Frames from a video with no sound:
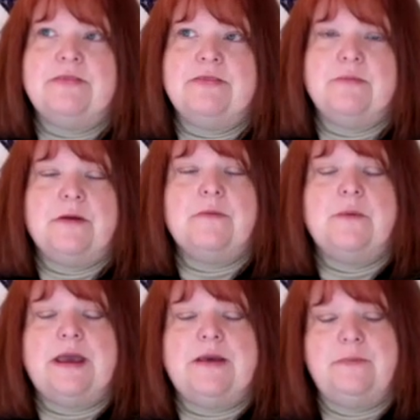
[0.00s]
The one
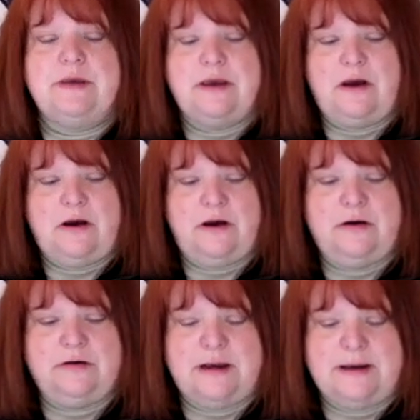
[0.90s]
way we
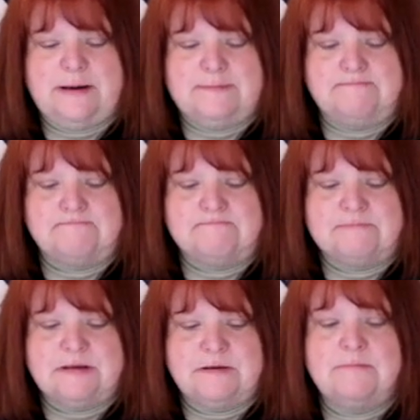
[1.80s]
are
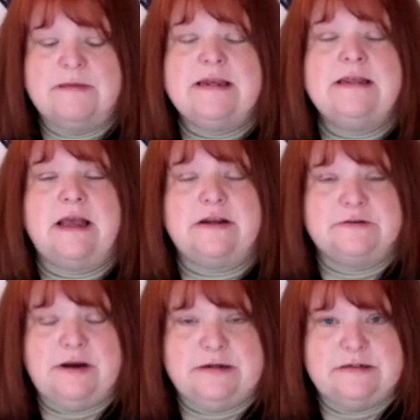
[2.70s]
meeting that
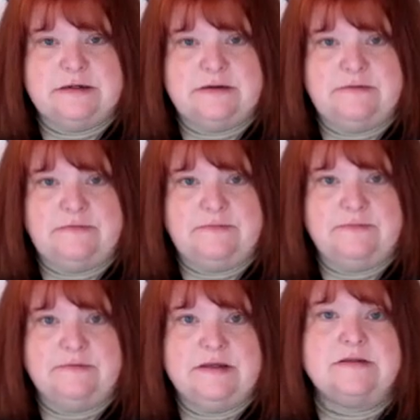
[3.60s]
directive
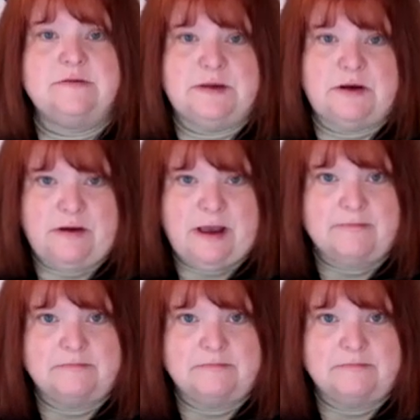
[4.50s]
is through BRM.